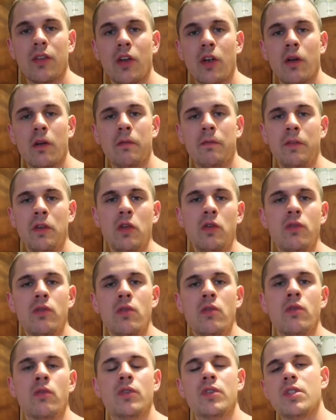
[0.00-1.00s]
There are a
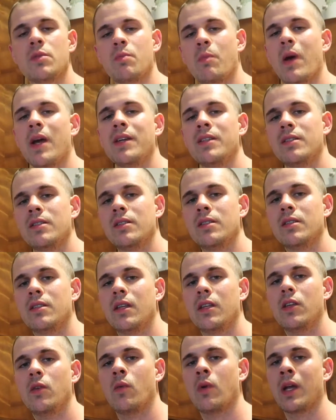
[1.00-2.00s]
few spices
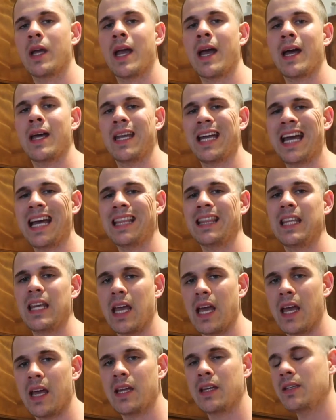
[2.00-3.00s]
that you want to add at
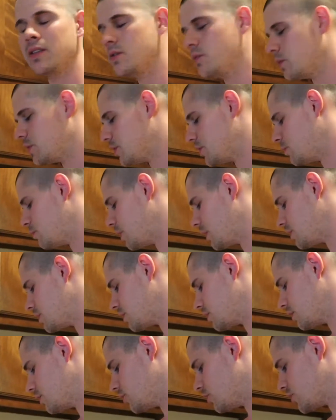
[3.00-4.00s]
the end, which is
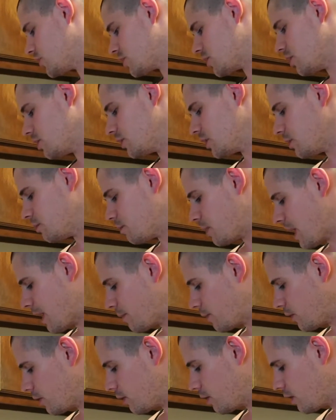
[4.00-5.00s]
basically just salt and
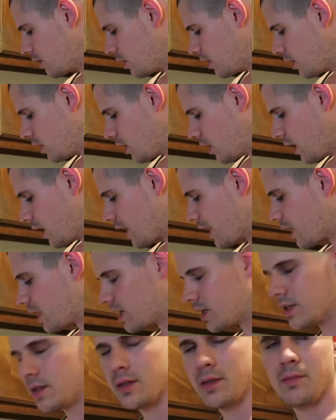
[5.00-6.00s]
pepper,
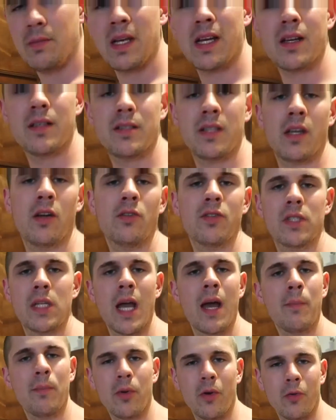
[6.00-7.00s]
and because they don't
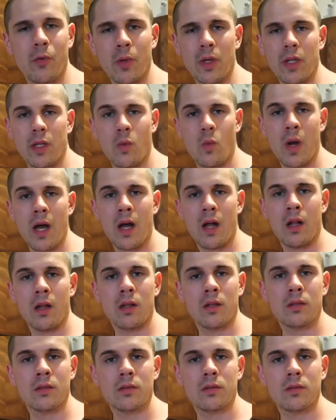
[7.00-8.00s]
temper really
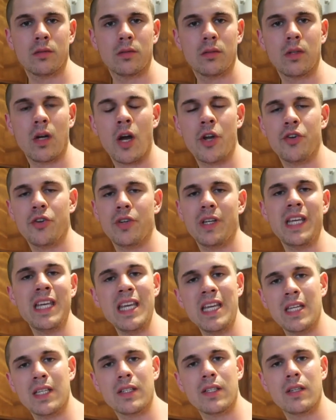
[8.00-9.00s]
well under
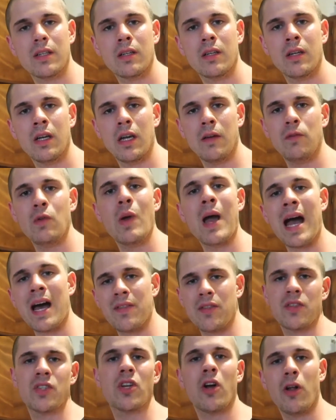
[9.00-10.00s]
heat, if you
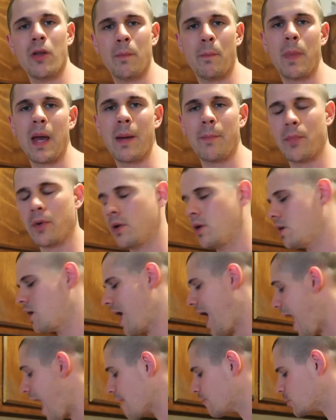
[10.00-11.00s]
add the salt and
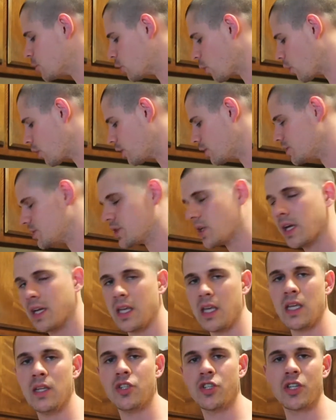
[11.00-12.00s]
pepper afterwards,
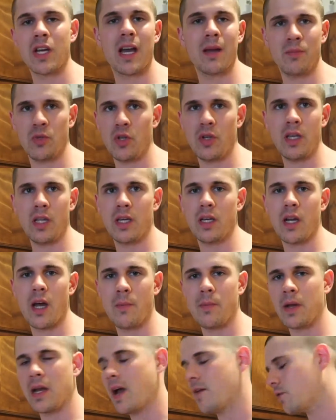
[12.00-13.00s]
like each time you heat it
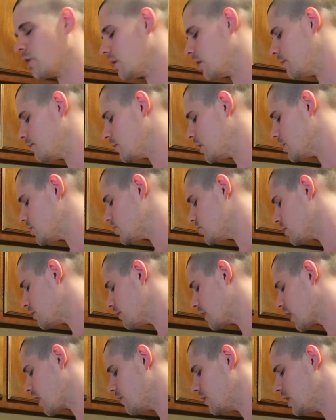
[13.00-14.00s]
up and have a
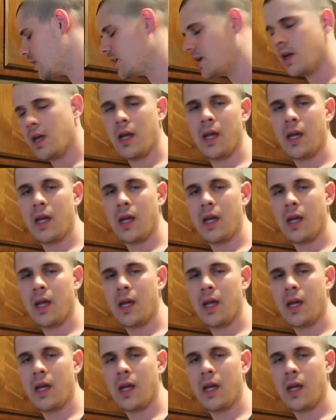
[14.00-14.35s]
serving of it,